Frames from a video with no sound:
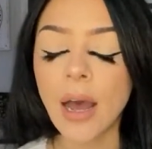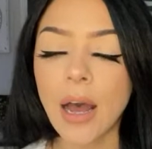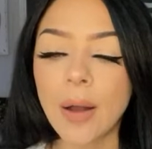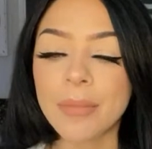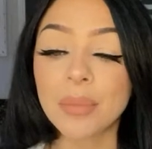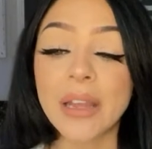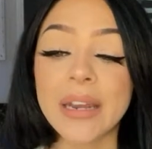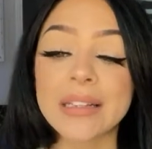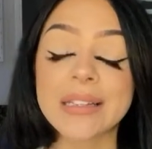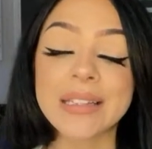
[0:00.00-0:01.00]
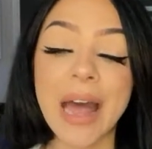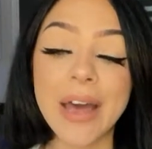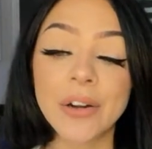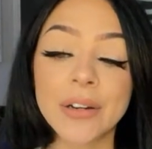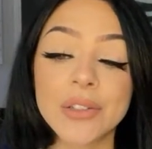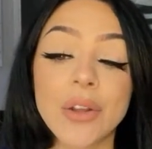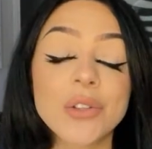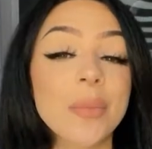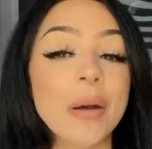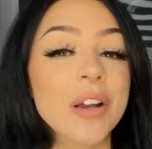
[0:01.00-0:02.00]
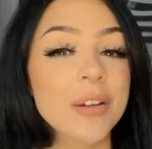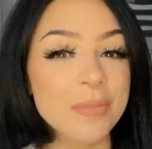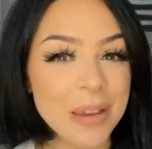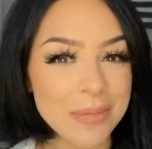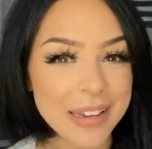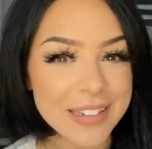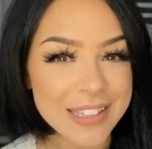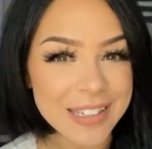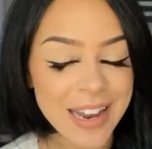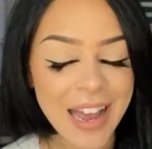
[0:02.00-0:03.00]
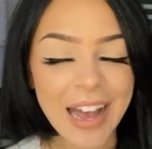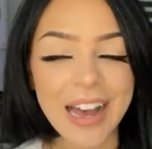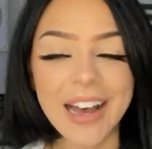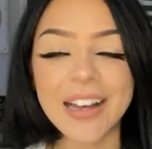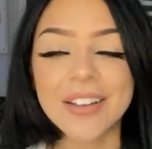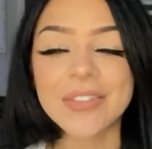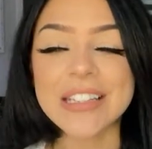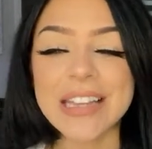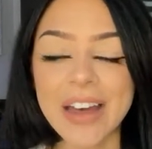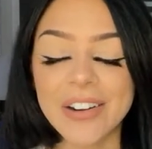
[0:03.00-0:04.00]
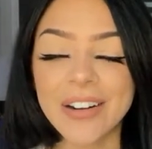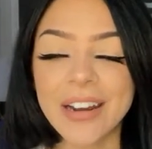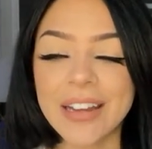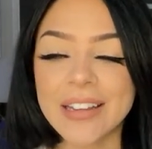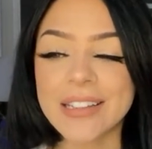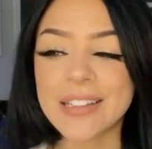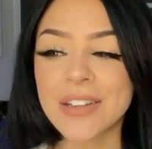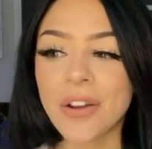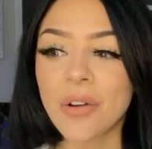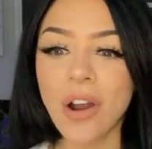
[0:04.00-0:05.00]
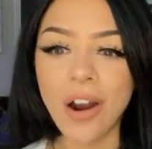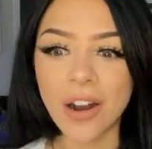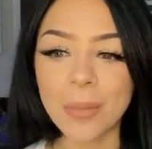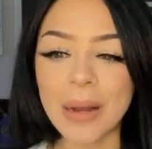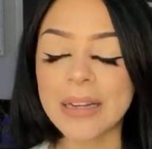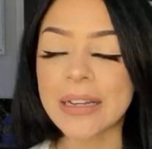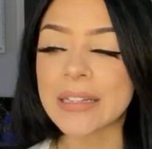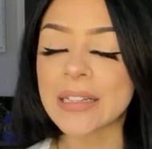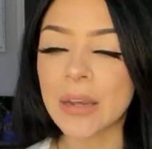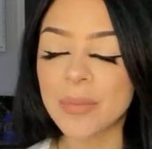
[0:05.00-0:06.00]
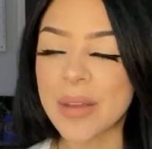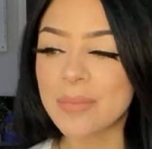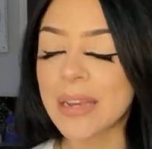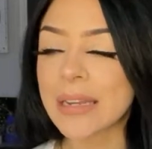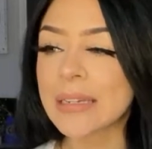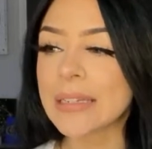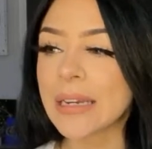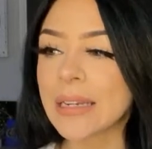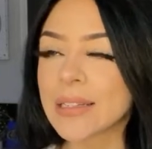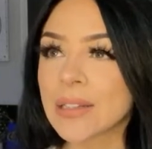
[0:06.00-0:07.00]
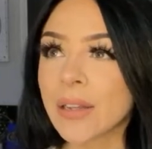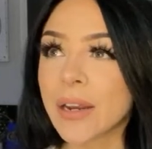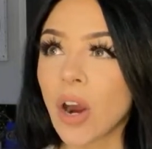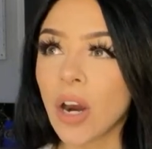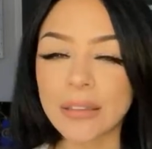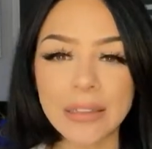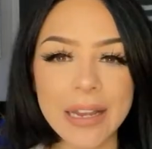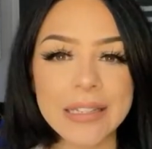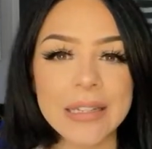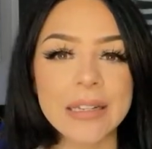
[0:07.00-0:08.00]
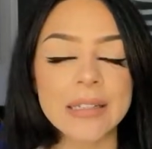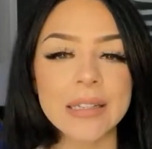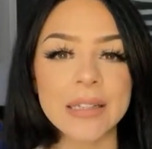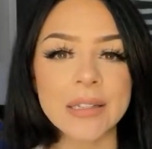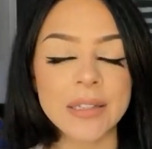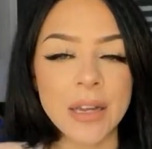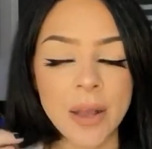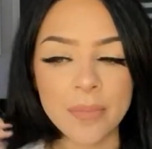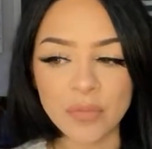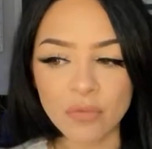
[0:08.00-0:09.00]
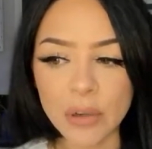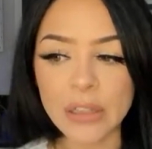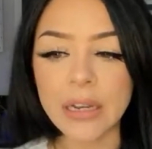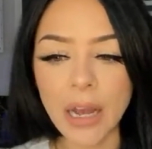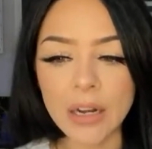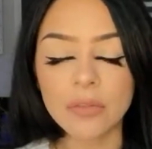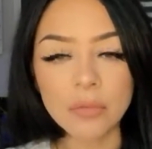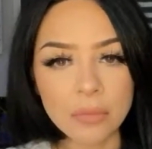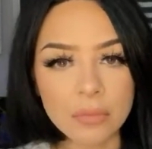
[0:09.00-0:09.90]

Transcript: The planet Saturn is also about commitment. Saturn is, you know, karma, it's commitment, it's like hard lessons, it's really kind of